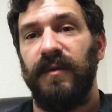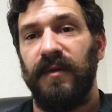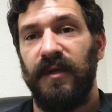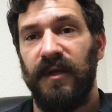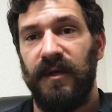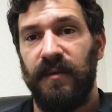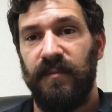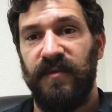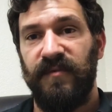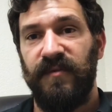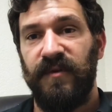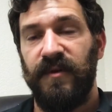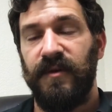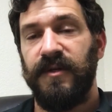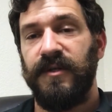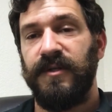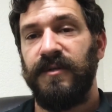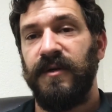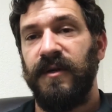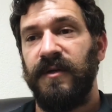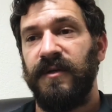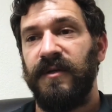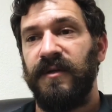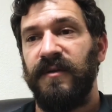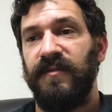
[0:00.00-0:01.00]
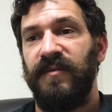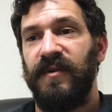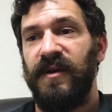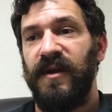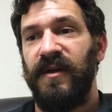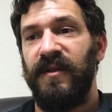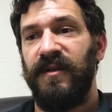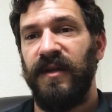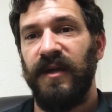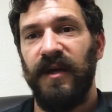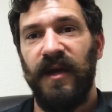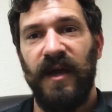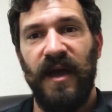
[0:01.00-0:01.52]
It can be very destructive, and I
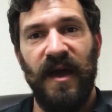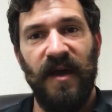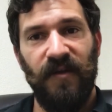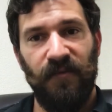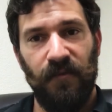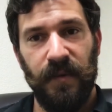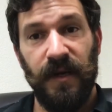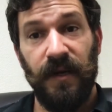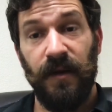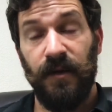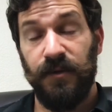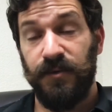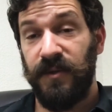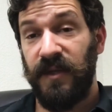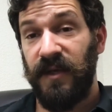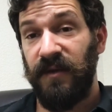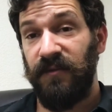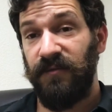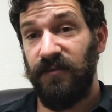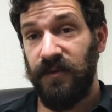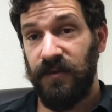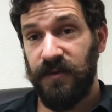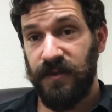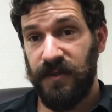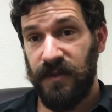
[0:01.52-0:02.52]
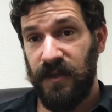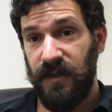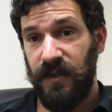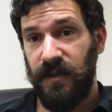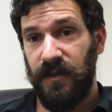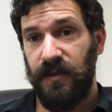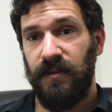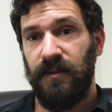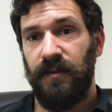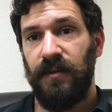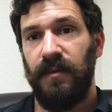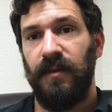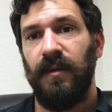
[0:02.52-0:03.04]
think everybody knows what that feels
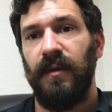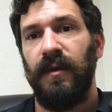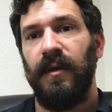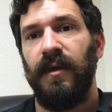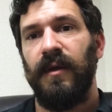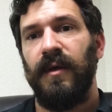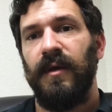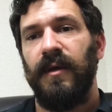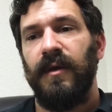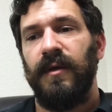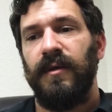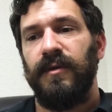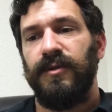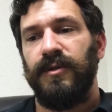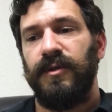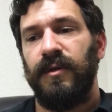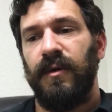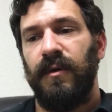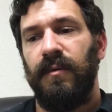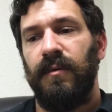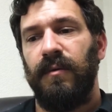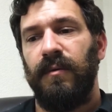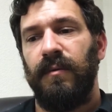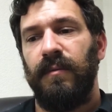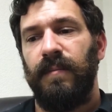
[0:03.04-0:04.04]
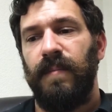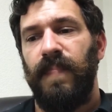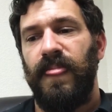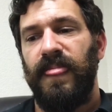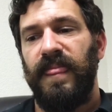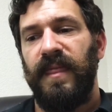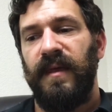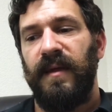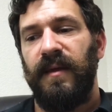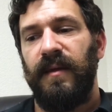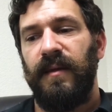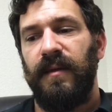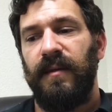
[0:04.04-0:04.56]
like. So,
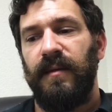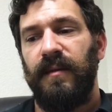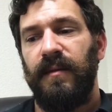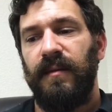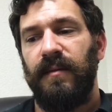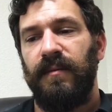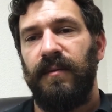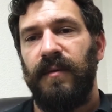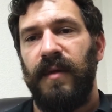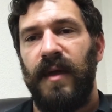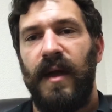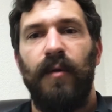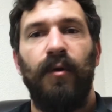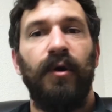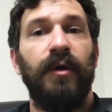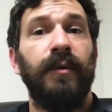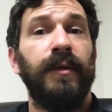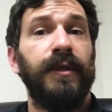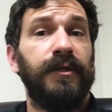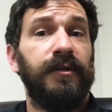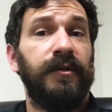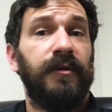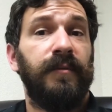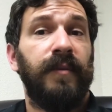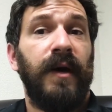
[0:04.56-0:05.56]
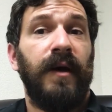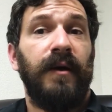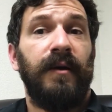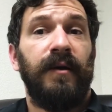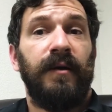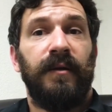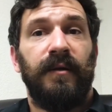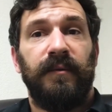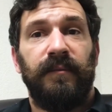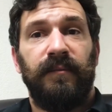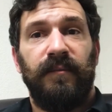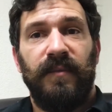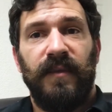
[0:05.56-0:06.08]
what do we do about
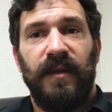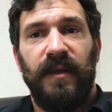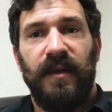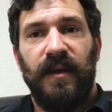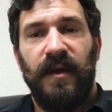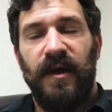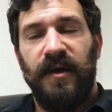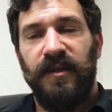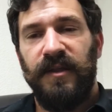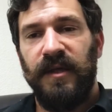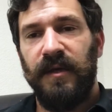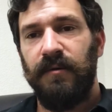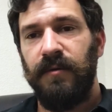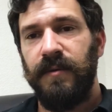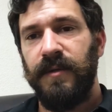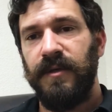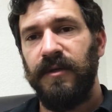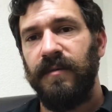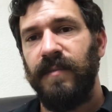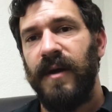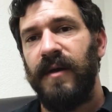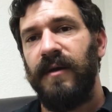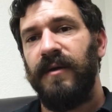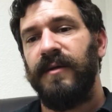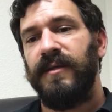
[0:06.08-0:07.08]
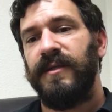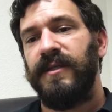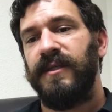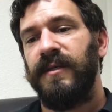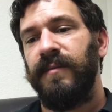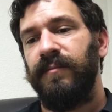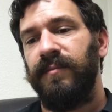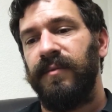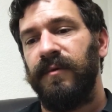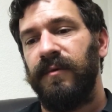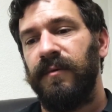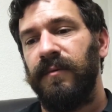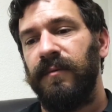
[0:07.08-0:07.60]
it? I think what we do about it is
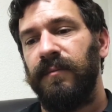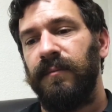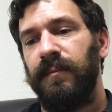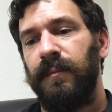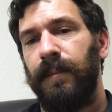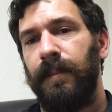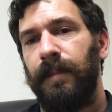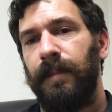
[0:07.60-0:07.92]
simple.